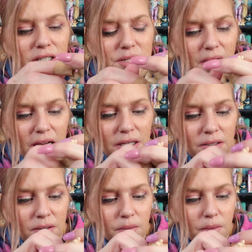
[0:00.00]
So I
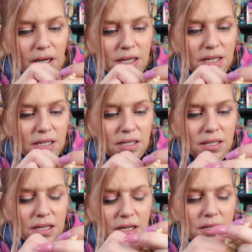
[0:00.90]
don't know why
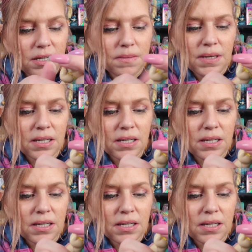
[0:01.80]
they didn't